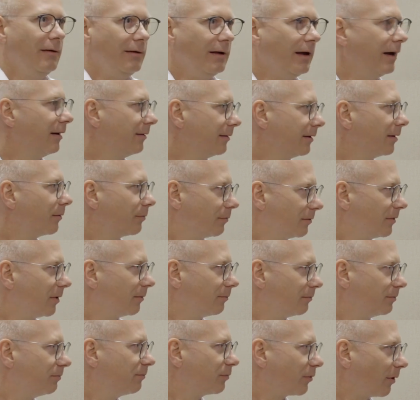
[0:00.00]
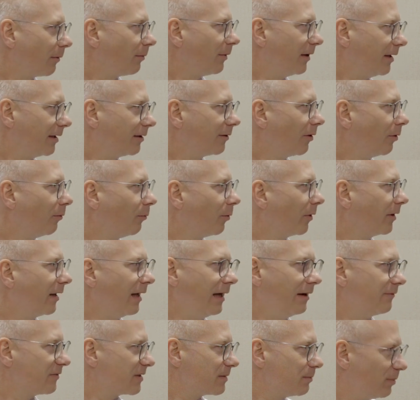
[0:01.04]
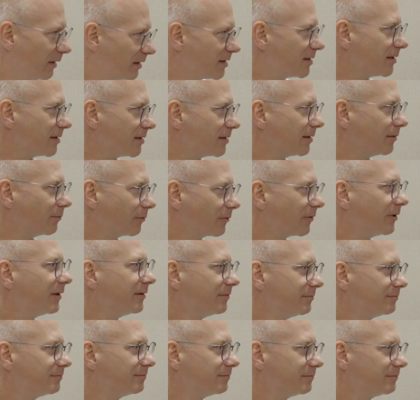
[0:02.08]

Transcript: yeah, you, you probably don't want to have a split system, right?